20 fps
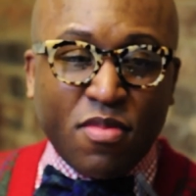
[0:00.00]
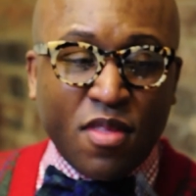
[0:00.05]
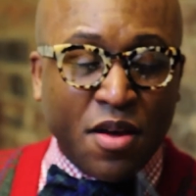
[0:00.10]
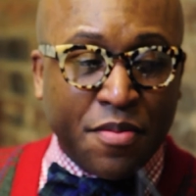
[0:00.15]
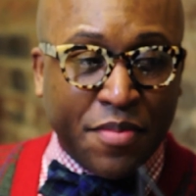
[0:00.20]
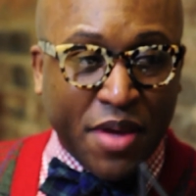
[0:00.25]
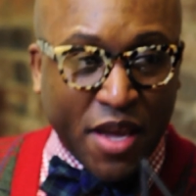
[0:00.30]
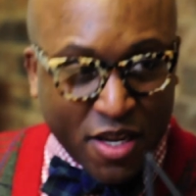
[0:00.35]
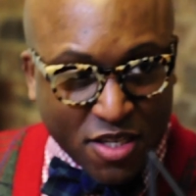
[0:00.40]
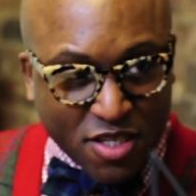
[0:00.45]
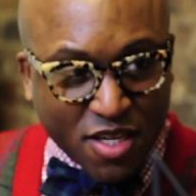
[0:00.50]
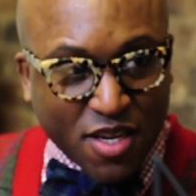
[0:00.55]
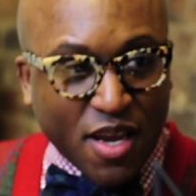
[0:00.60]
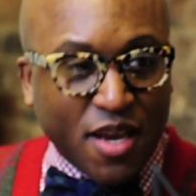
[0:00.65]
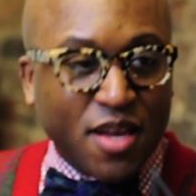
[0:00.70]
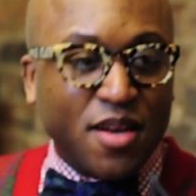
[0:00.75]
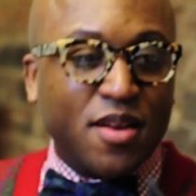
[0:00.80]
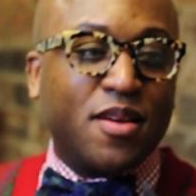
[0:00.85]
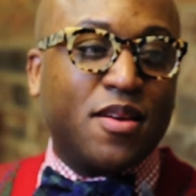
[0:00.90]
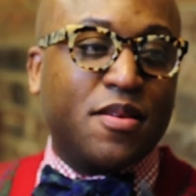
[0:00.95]
I'm
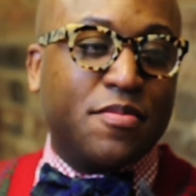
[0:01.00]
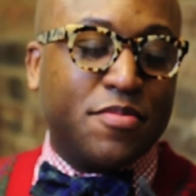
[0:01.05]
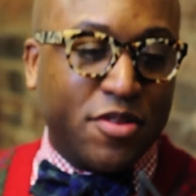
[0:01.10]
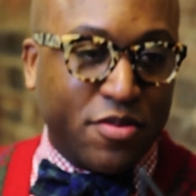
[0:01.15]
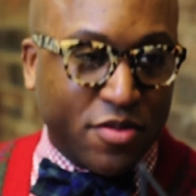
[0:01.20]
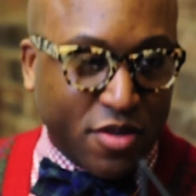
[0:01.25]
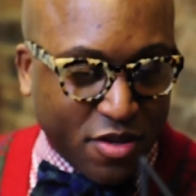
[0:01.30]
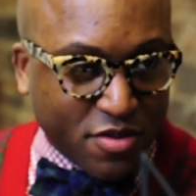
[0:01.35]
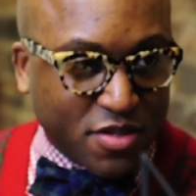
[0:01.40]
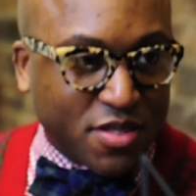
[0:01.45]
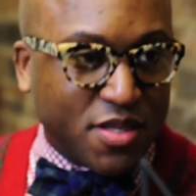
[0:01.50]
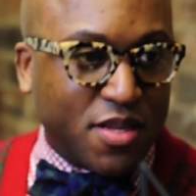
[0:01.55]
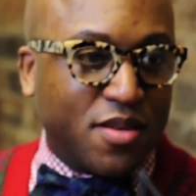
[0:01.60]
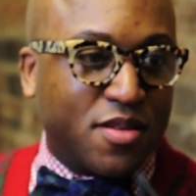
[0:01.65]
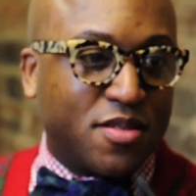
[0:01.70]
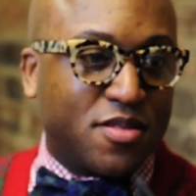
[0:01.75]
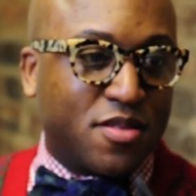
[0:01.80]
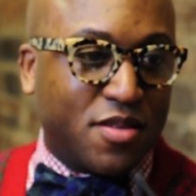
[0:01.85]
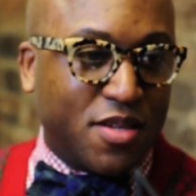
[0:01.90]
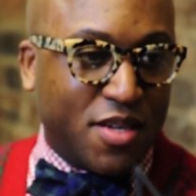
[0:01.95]
educating, I'm doing those
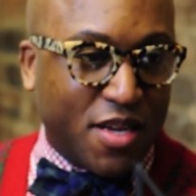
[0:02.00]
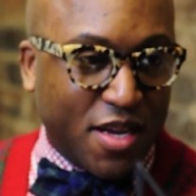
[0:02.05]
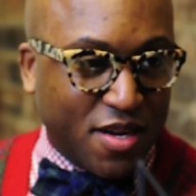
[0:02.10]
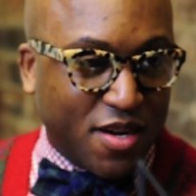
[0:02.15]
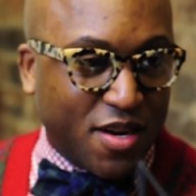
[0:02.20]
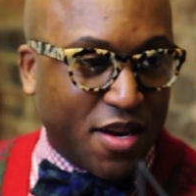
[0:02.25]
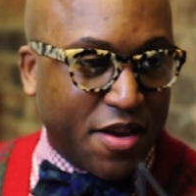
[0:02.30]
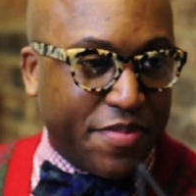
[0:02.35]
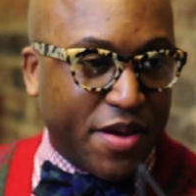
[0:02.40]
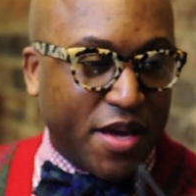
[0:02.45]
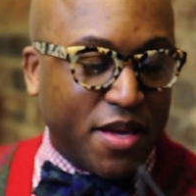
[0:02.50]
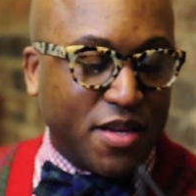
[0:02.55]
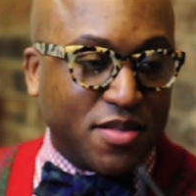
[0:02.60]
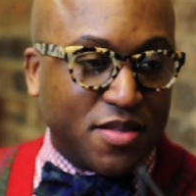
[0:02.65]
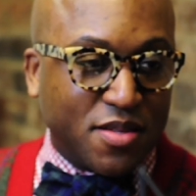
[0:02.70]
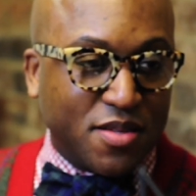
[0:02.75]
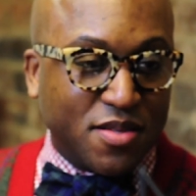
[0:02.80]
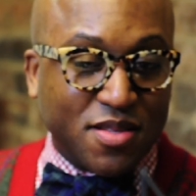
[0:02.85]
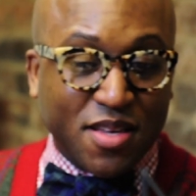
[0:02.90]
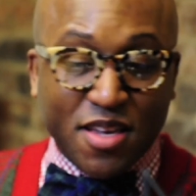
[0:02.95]
things on a day-to-day
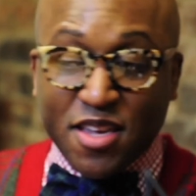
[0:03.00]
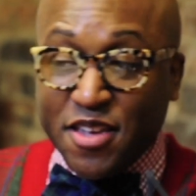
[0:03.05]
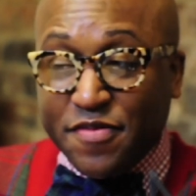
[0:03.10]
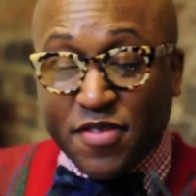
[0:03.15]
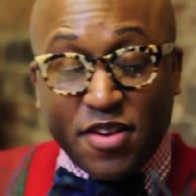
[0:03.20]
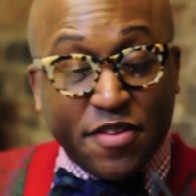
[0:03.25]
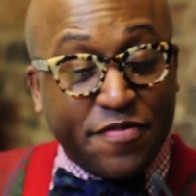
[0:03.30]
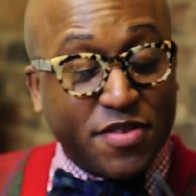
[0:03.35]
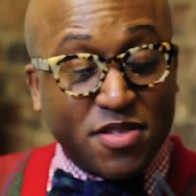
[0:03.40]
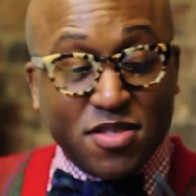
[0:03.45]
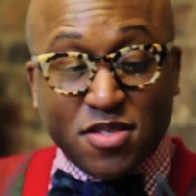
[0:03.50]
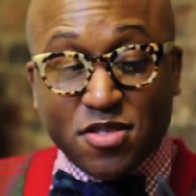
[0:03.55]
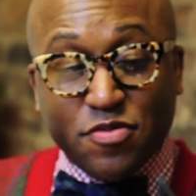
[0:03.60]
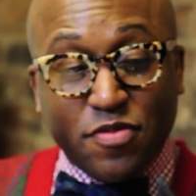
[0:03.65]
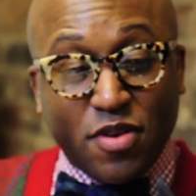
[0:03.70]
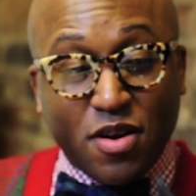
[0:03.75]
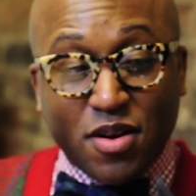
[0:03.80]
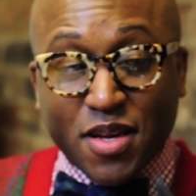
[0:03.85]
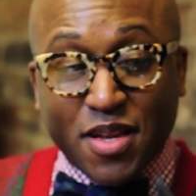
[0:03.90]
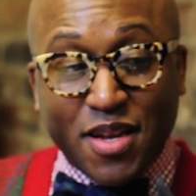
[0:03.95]
basis, even if it's
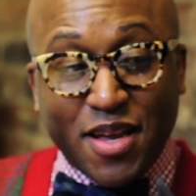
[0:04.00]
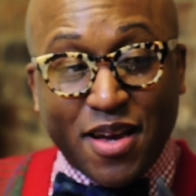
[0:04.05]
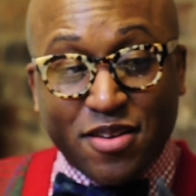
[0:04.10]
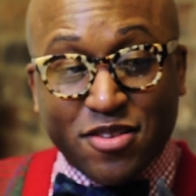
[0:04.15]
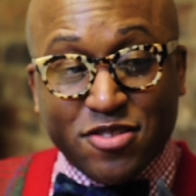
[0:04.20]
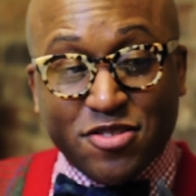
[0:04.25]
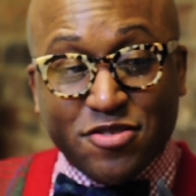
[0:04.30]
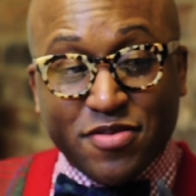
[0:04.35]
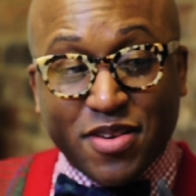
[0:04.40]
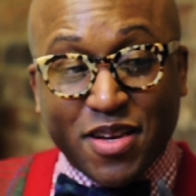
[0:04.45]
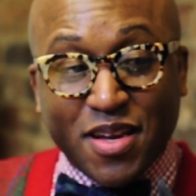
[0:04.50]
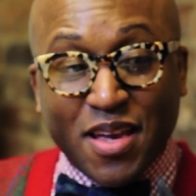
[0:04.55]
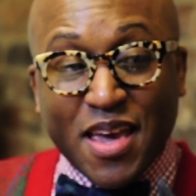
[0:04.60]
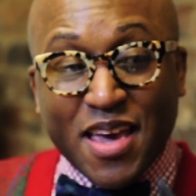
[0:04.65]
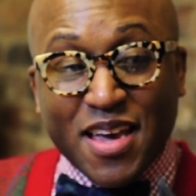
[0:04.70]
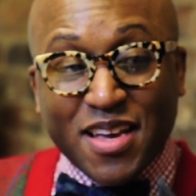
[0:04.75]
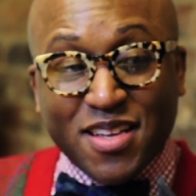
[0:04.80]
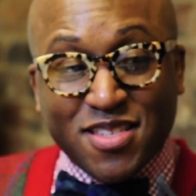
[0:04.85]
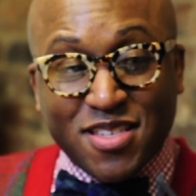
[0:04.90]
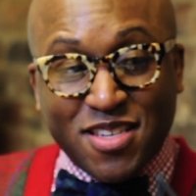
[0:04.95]
just walking down the street,
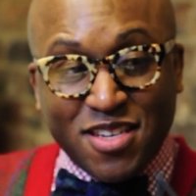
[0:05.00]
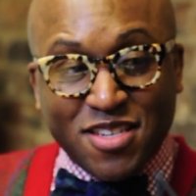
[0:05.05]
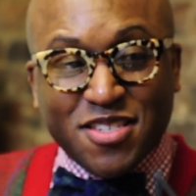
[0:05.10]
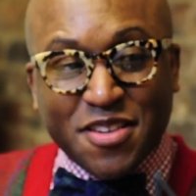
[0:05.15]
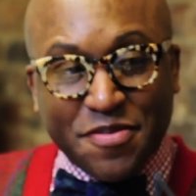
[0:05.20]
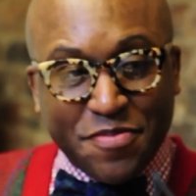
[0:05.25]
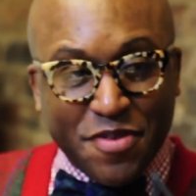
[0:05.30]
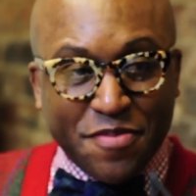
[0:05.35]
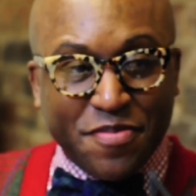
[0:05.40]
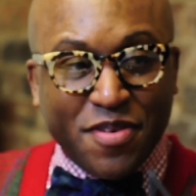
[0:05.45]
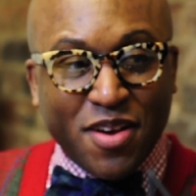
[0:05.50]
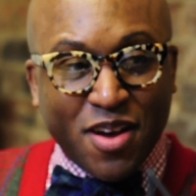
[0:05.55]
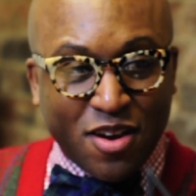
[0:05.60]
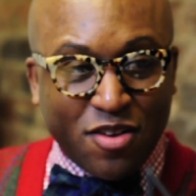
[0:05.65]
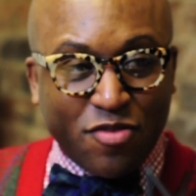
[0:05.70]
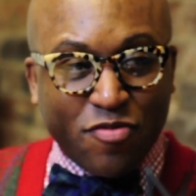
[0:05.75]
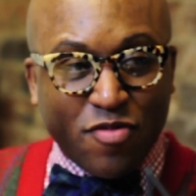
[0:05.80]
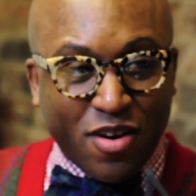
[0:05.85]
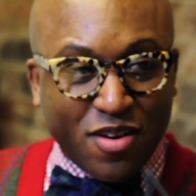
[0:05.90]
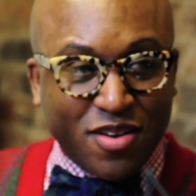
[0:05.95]
teaching people how
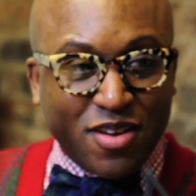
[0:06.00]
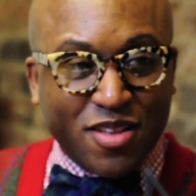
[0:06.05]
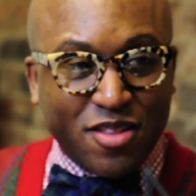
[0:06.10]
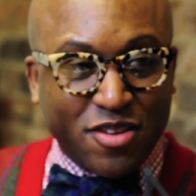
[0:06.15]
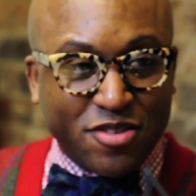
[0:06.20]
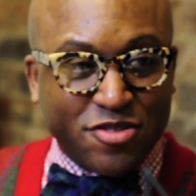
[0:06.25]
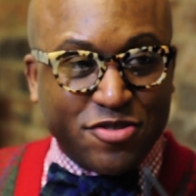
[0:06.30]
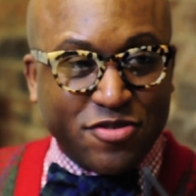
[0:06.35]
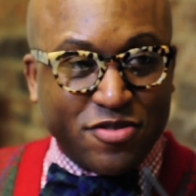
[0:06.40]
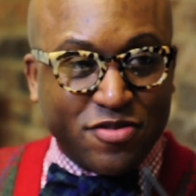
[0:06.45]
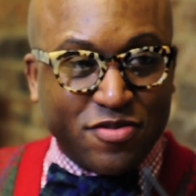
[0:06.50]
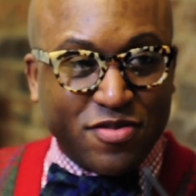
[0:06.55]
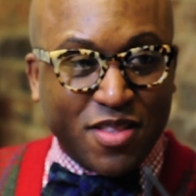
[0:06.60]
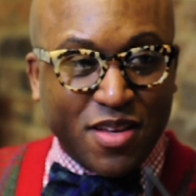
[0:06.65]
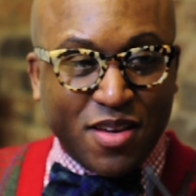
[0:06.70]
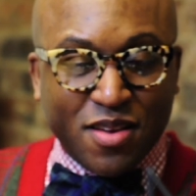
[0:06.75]
to walk in their truth.